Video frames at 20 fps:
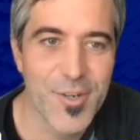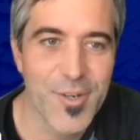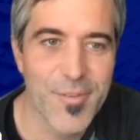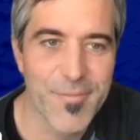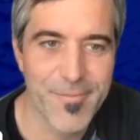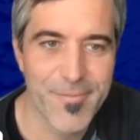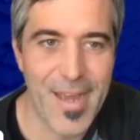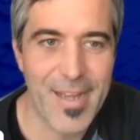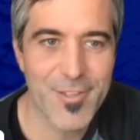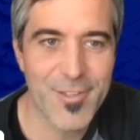
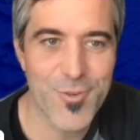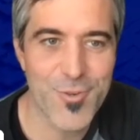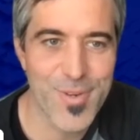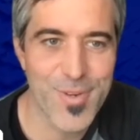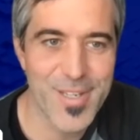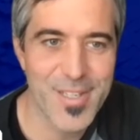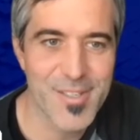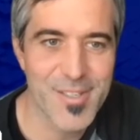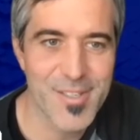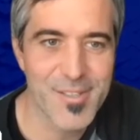
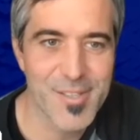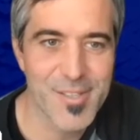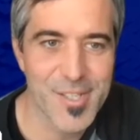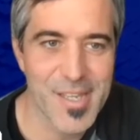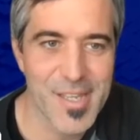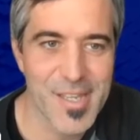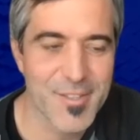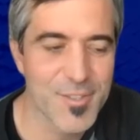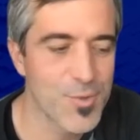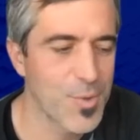factory to
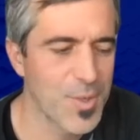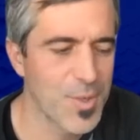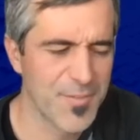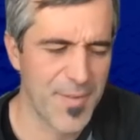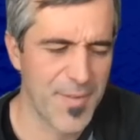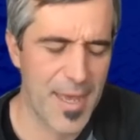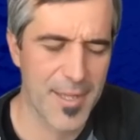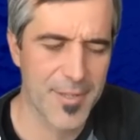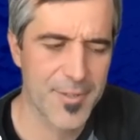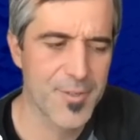kind of squeeze
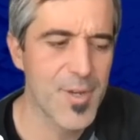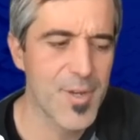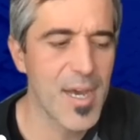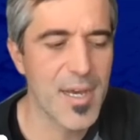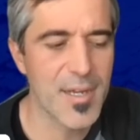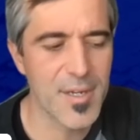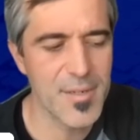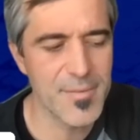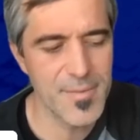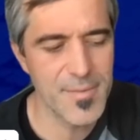value
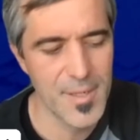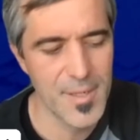out of,